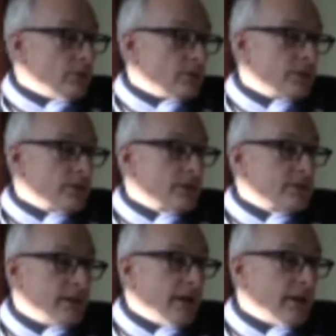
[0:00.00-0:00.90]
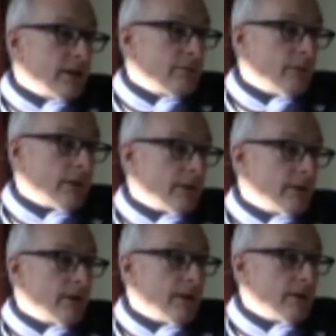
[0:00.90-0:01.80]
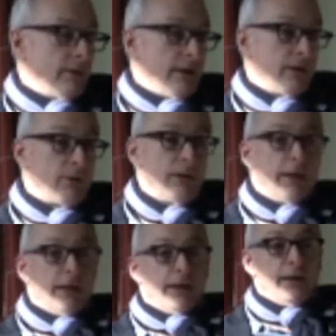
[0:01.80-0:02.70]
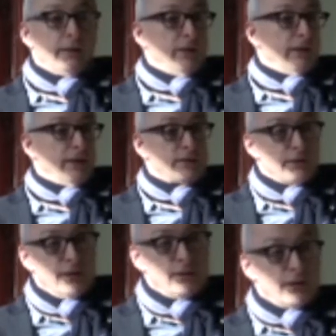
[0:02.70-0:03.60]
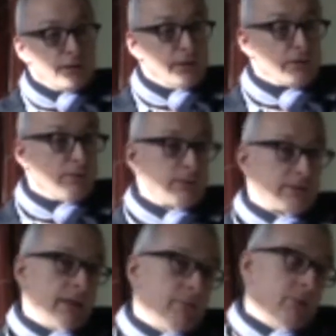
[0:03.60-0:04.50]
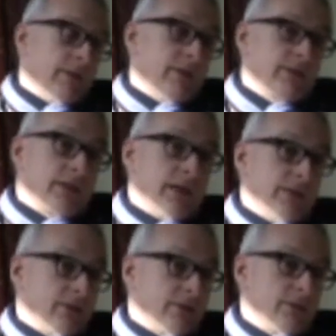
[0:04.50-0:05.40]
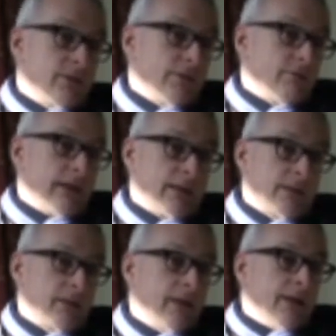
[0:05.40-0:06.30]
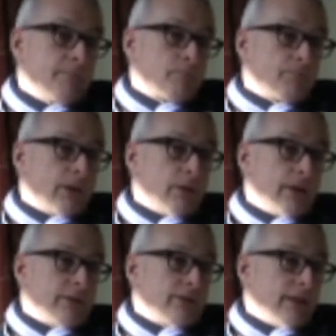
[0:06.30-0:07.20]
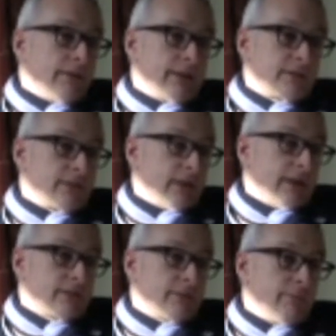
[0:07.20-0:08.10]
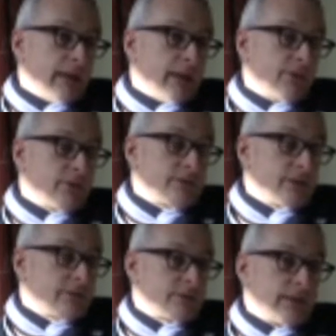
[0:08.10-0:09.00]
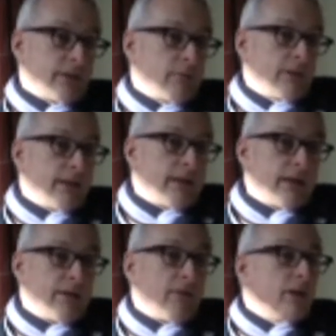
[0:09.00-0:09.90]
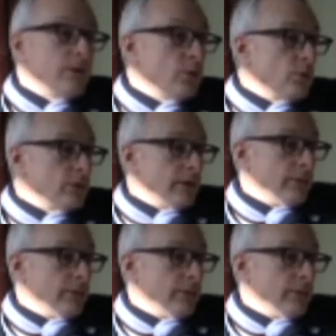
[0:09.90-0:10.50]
succeed in the modern economy. You know, and you can easily look at this from the standpoint of education too. The fact that, you know, engineering and science and math is just like really kind of uncool in